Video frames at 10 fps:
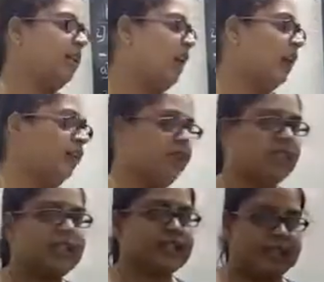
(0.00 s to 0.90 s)
having
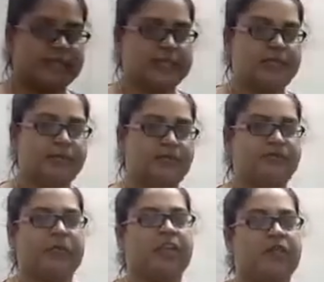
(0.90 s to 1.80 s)
the cells
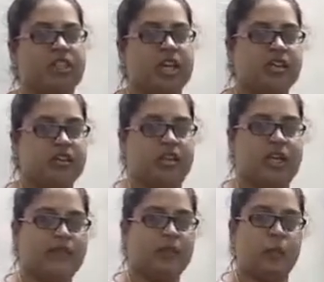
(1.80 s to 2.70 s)
which are
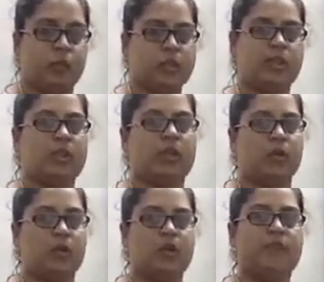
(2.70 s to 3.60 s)
having more
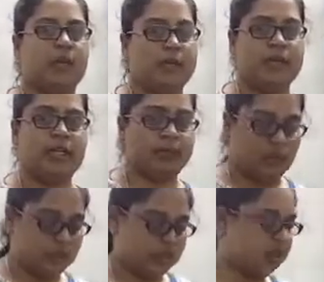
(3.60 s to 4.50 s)
amount of chemical
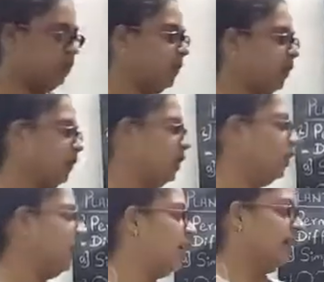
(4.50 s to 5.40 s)
deposition in
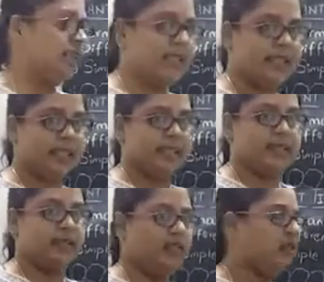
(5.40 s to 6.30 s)
between the
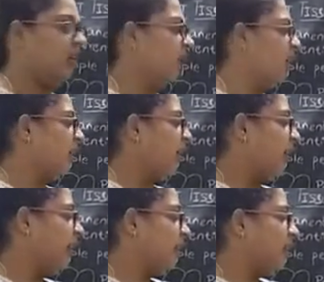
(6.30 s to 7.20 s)
cells,
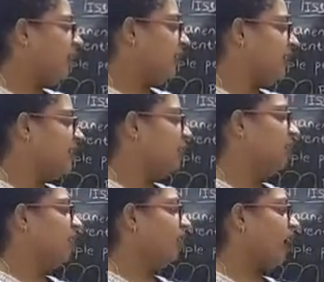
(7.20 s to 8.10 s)
and it is
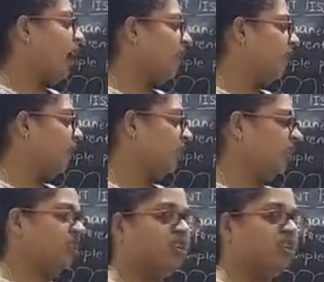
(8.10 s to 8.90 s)
having a